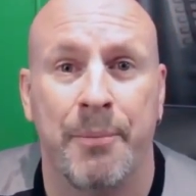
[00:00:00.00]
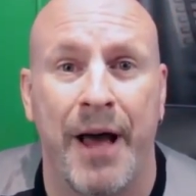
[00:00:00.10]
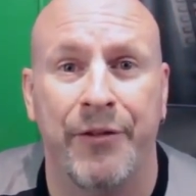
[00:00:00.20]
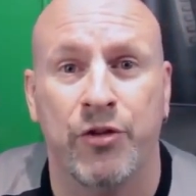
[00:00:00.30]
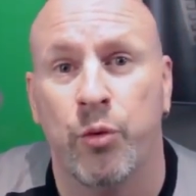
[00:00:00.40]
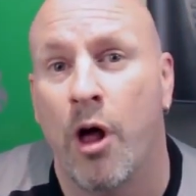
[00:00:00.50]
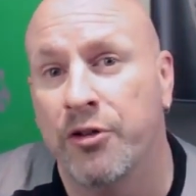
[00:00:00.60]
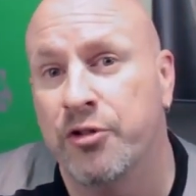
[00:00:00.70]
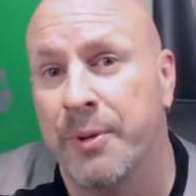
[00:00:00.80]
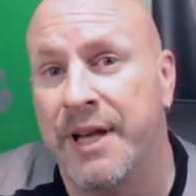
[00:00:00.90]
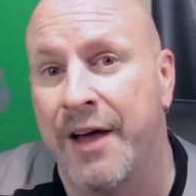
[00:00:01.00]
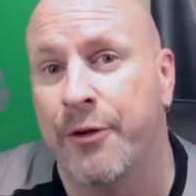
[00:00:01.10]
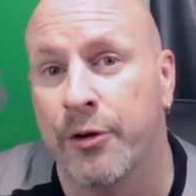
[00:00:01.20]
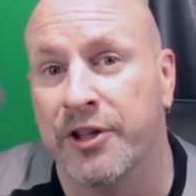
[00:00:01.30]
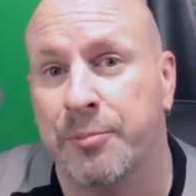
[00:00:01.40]
about this will also be
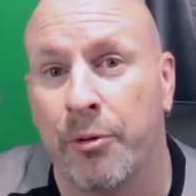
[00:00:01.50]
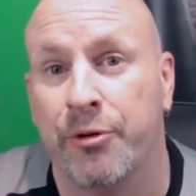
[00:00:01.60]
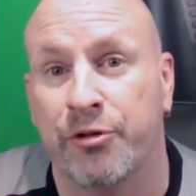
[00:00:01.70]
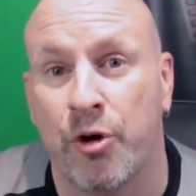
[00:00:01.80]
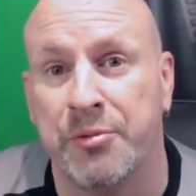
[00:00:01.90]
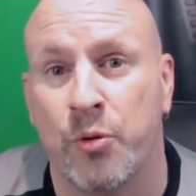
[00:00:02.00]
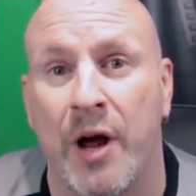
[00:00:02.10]
down in the link below in the description